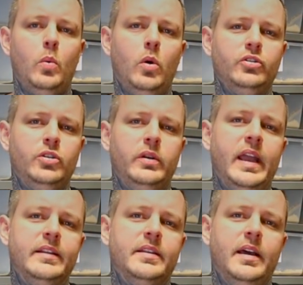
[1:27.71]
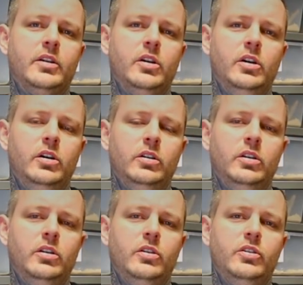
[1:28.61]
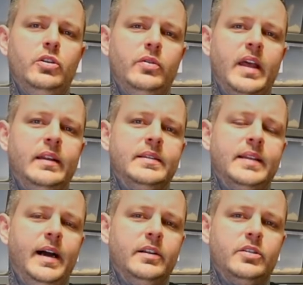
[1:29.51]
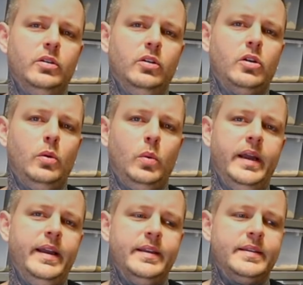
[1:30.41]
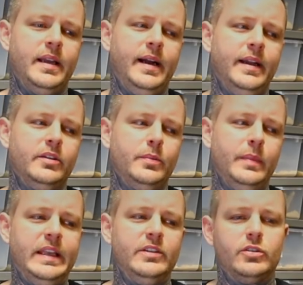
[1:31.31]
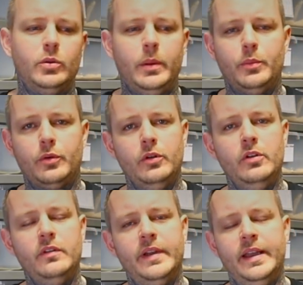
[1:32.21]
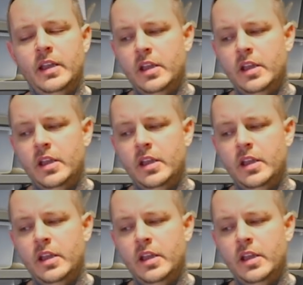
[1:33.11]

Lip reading: Once you get to that goal, you then start to look at ways and means to improve it.